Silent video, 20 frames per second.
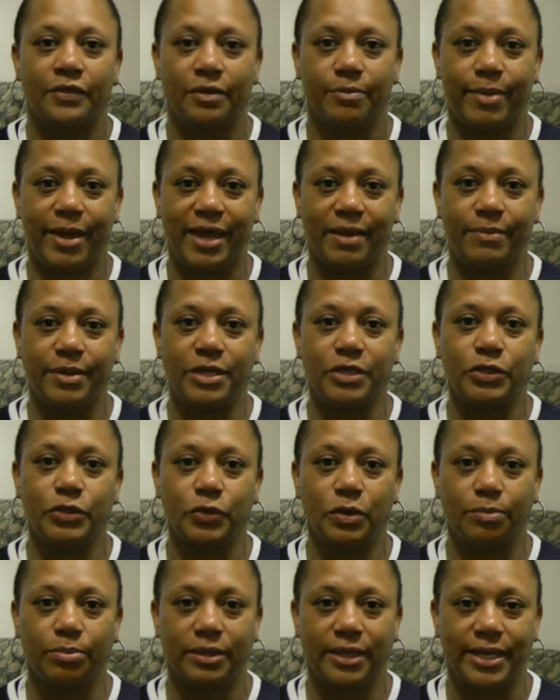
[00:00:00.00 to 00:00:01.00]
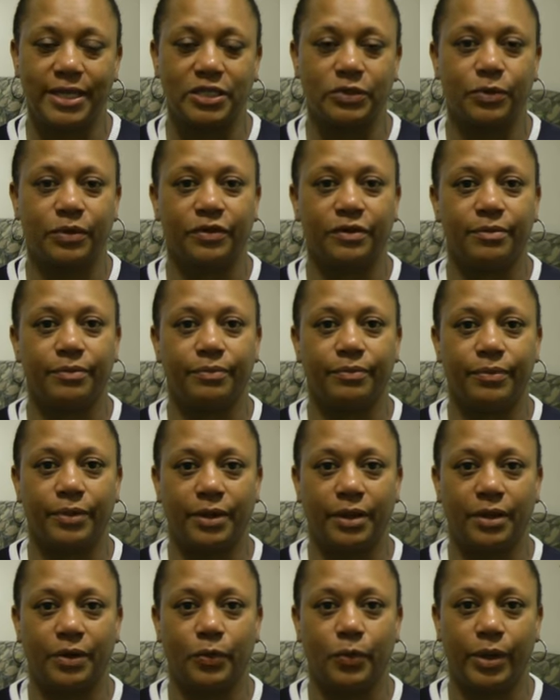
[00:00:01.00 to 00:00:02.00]
the baby to a place
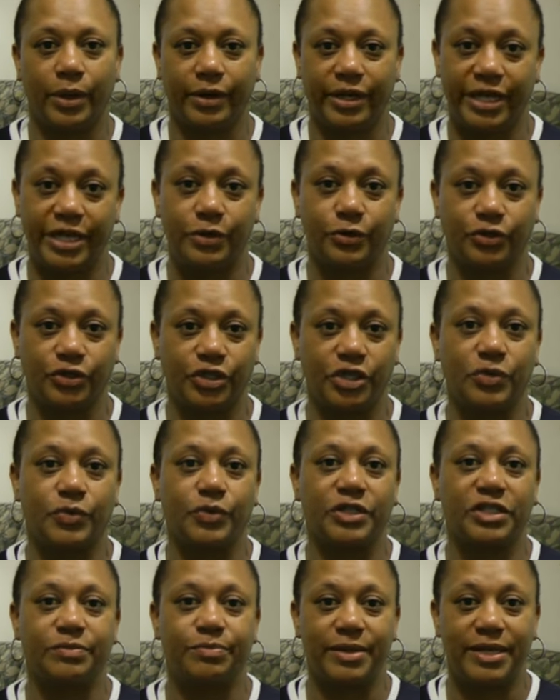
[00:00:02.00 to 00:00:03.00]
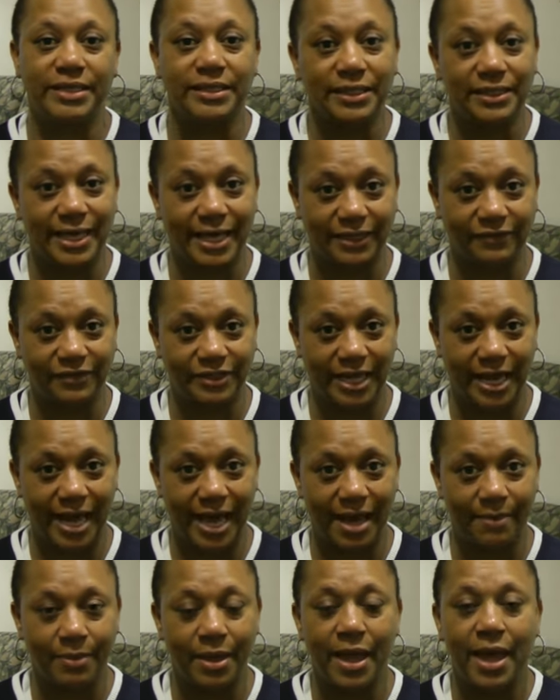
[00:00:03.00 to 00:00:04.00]
where he or she will spend a lot of
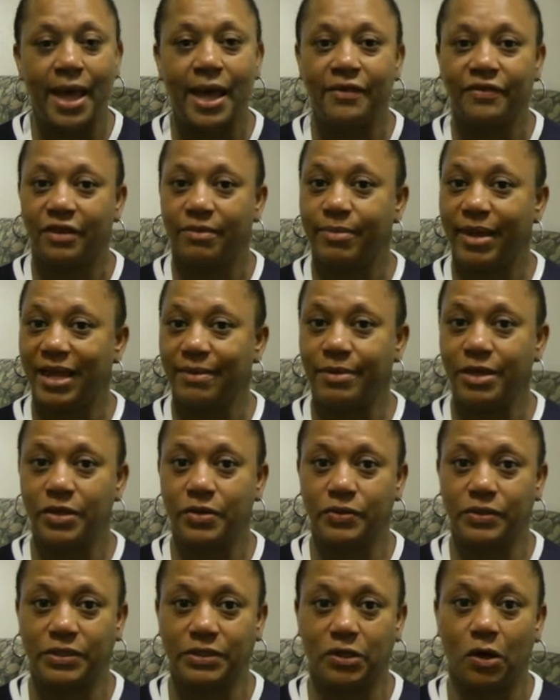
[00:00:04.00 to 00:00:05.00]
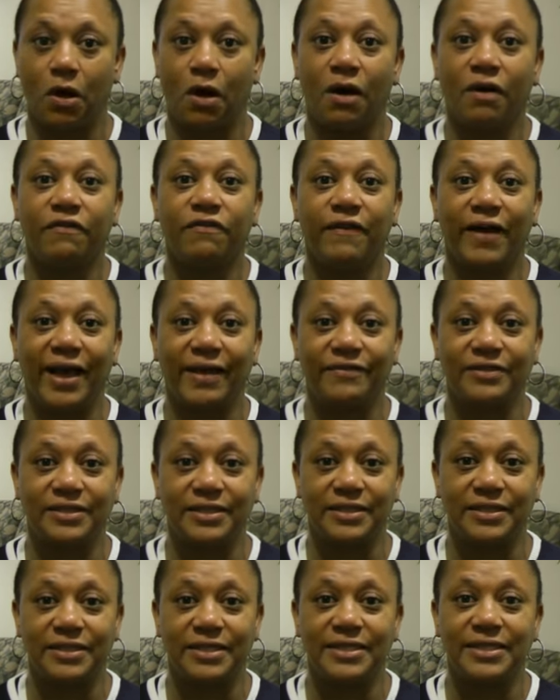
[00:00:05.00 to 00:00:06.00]
time. The baby uses all 5
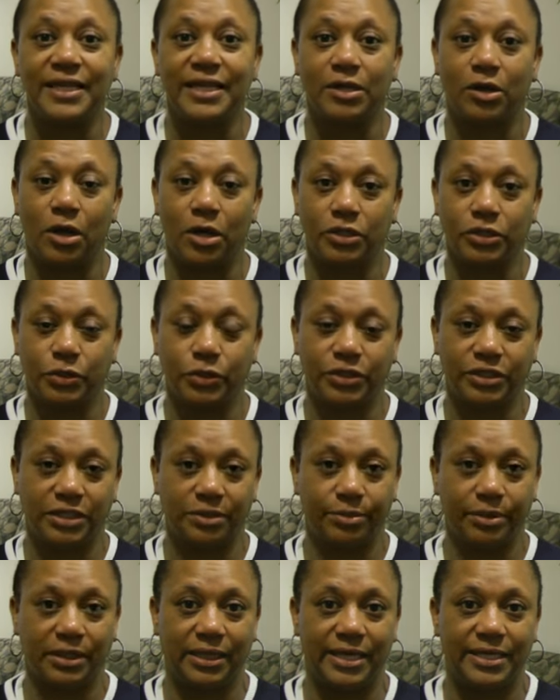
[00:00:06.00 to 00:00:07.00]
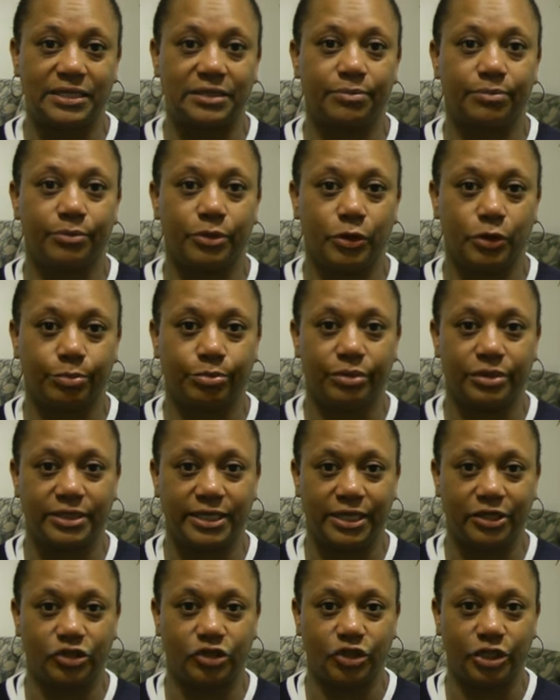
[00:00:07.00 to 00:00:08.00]
senses and also stimulates milk
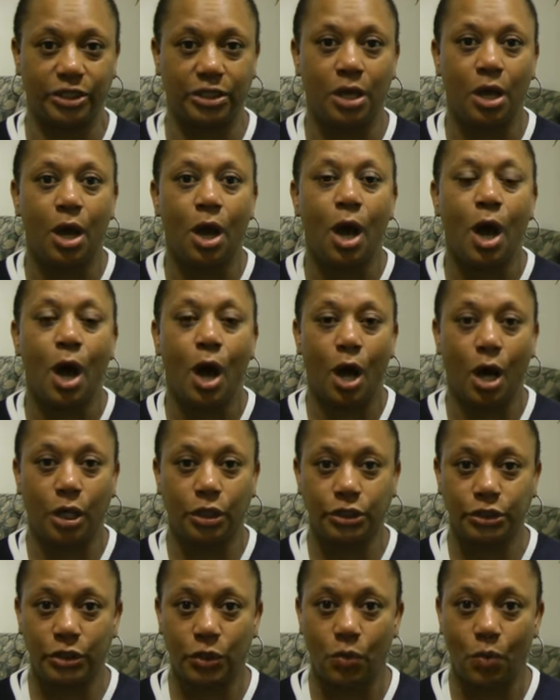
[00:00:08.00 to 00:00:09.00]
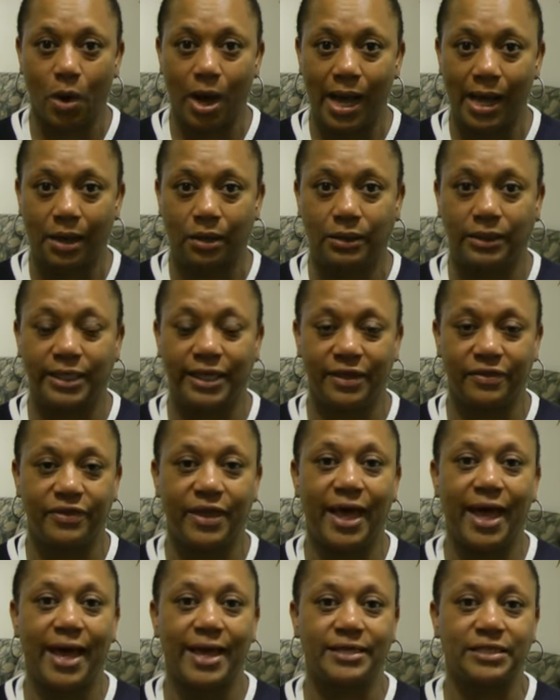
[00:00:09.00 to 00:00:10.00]
production. Also, while in
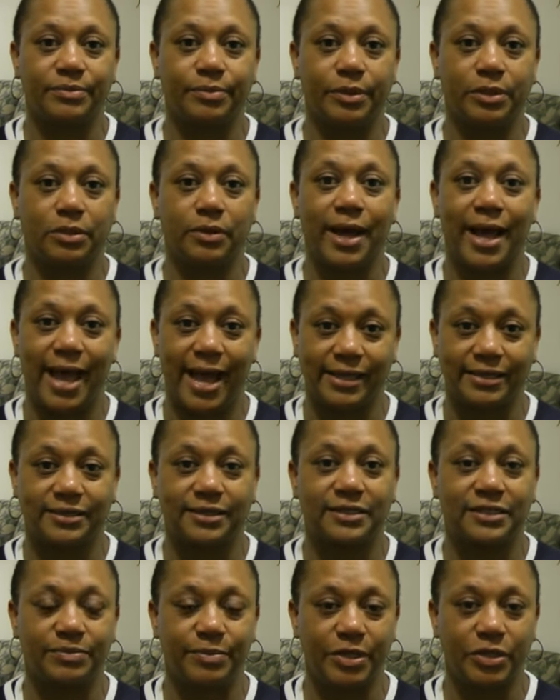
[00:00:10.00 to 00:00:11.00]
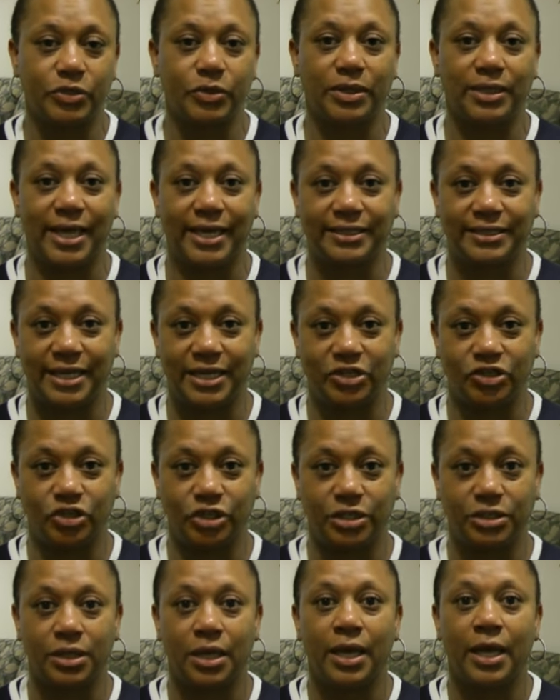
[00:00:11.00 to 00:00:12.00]
the hospital, asked to speak to a
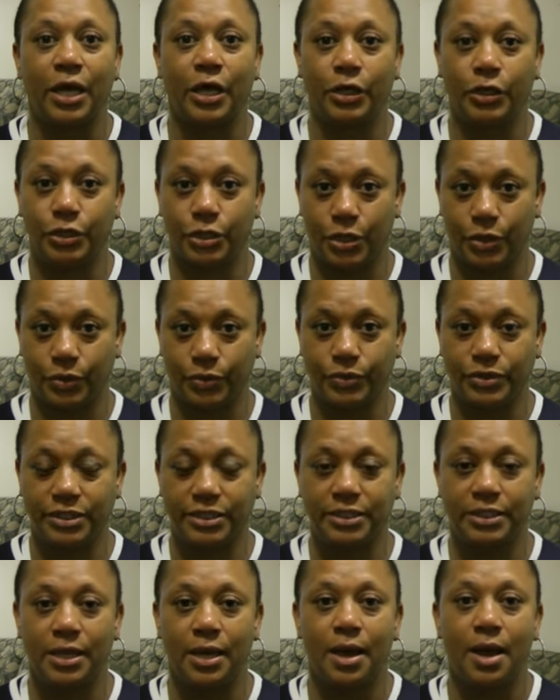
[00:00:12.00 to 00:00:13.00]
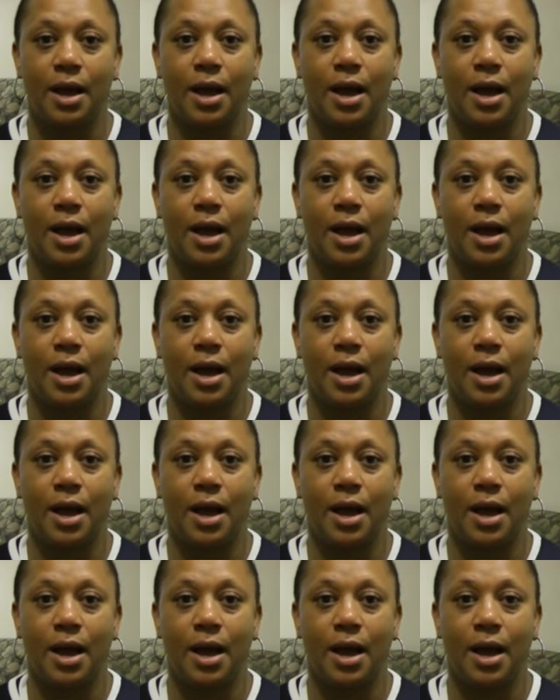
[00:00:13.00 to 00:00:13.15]
lactation nurse,